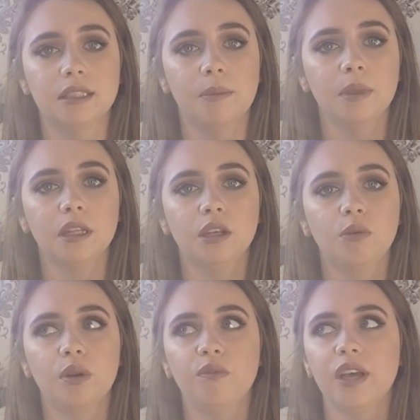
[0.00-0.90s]
something that you
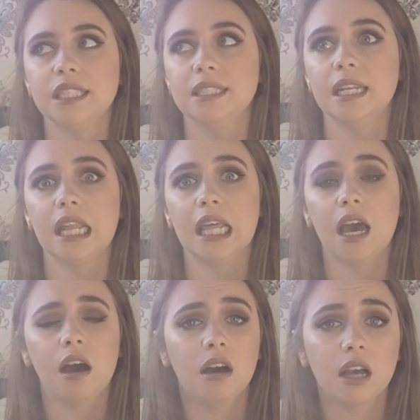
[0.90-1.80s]
want to invest in,
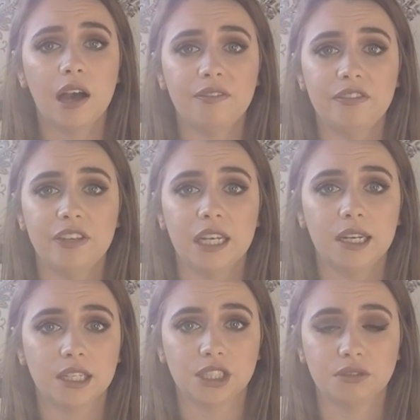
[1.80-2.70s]
there are comfier
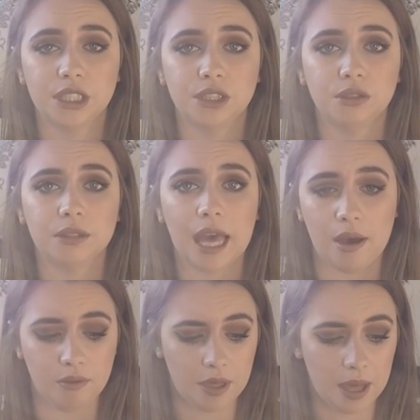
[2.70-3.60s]
luxury shoes
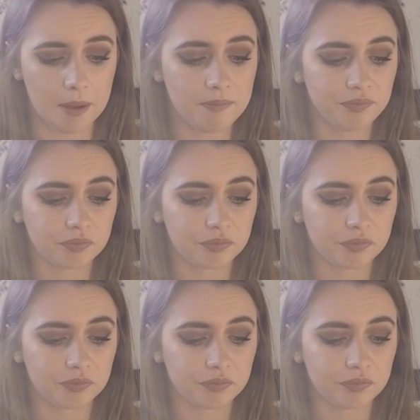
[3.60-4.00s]
out there.